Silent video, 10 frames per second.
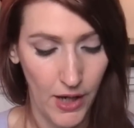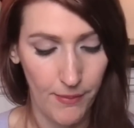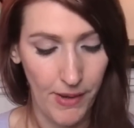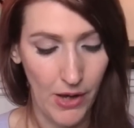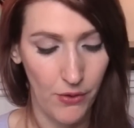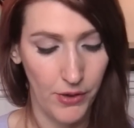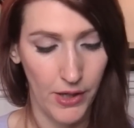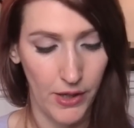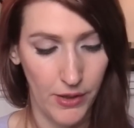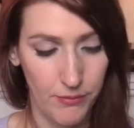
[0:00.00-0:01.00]
about
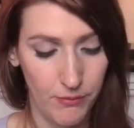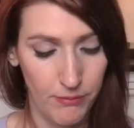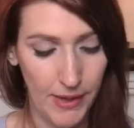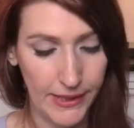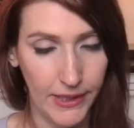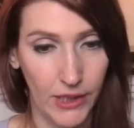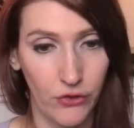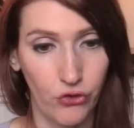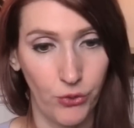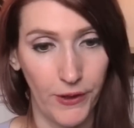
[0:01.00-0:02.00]
um, making
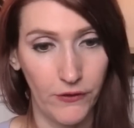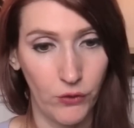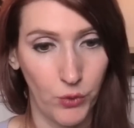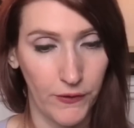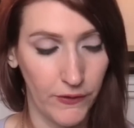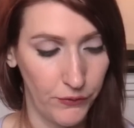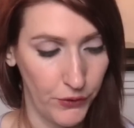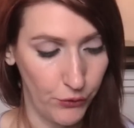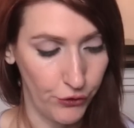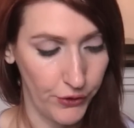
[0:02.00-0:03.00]
a choice towards the
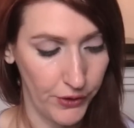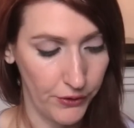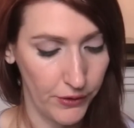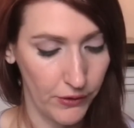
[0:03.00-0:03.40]
future here.